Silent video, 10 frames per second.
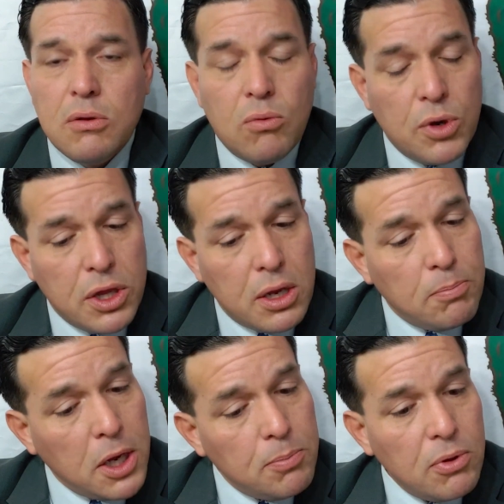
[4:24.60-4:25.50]
When the
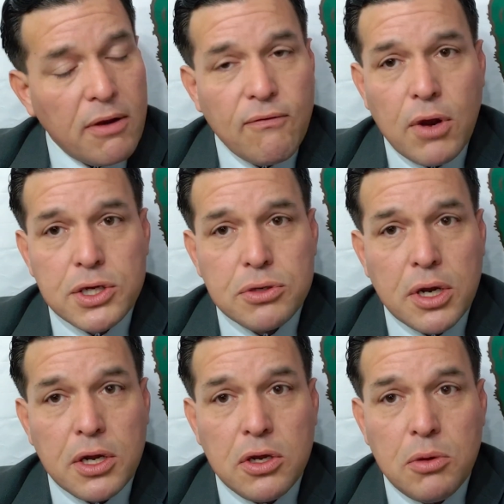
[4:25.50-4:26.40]
people are
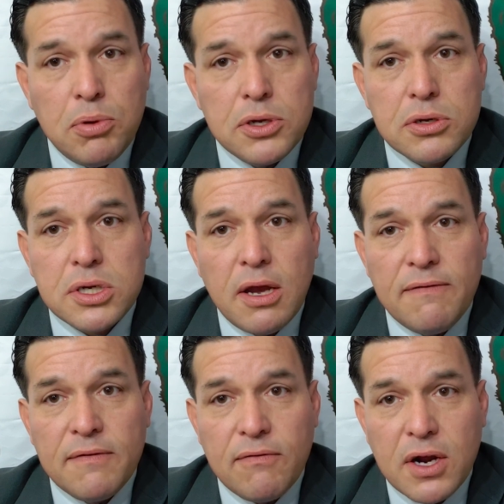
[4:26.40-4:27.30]
frustrated, you put
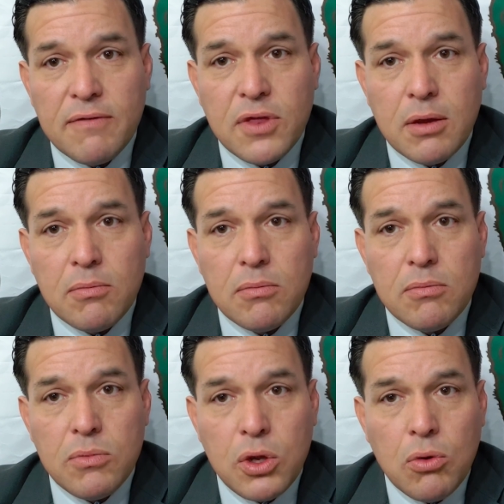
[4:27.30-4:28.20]
yourself in front of them,
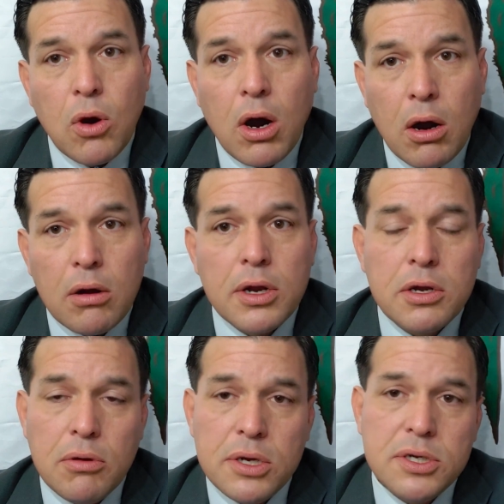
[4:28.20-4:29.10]
you are
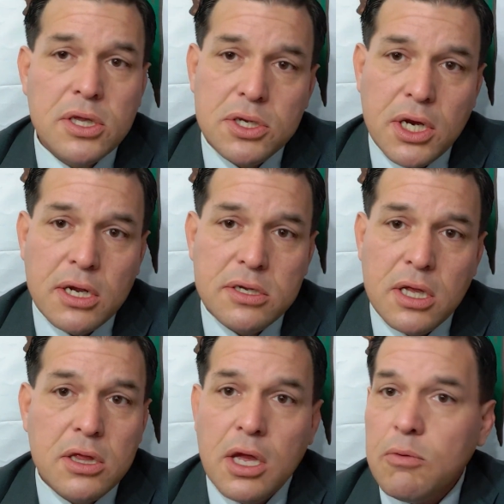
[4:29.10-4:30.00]
increasing the chance
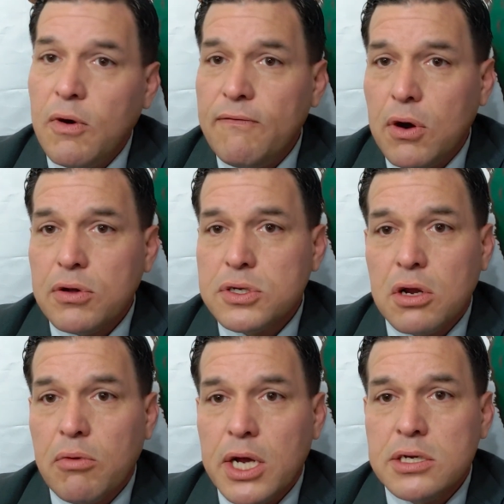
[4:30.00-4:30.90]
that they will focus
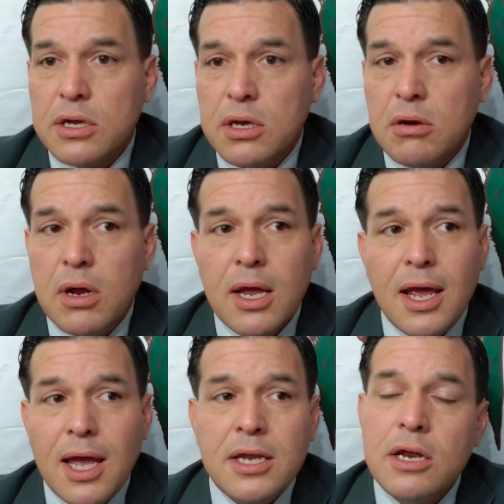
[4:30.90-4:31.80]
their rage on you.
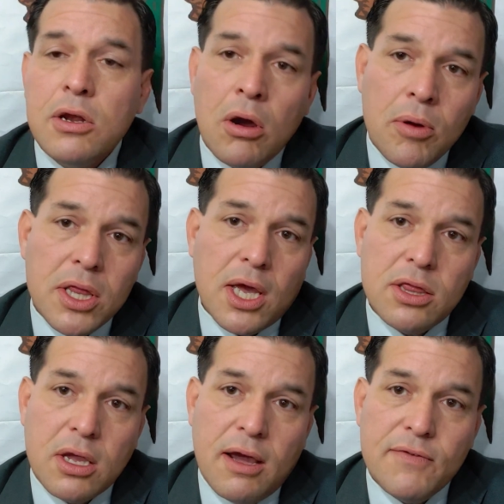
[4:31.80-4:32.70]
And yet, knowing that,
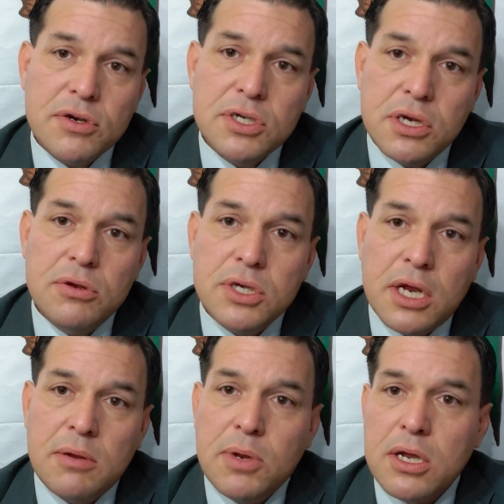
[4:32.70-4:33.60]
the governor still
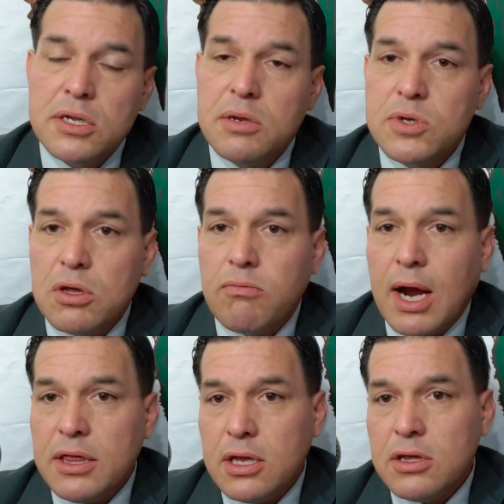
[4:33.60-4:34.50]
did it because it was the
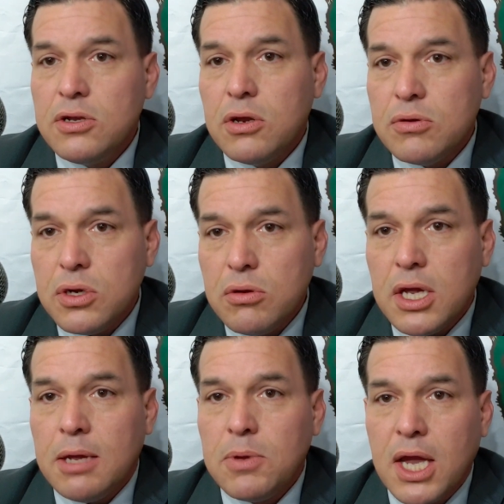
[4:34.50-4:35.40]
right thing to do to
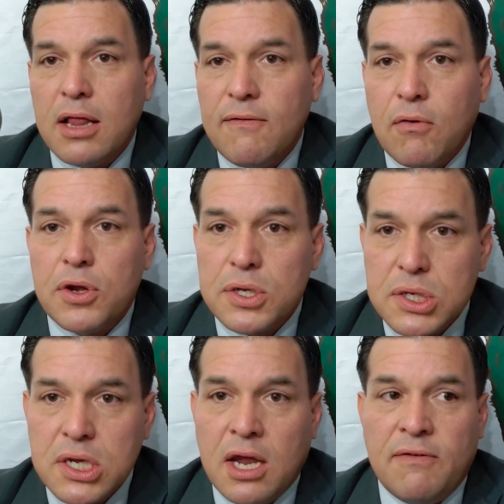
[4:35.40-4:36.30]
keep Californians
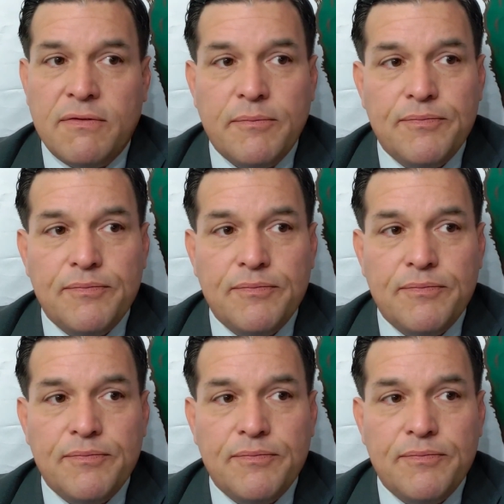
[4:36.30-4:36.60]
safe.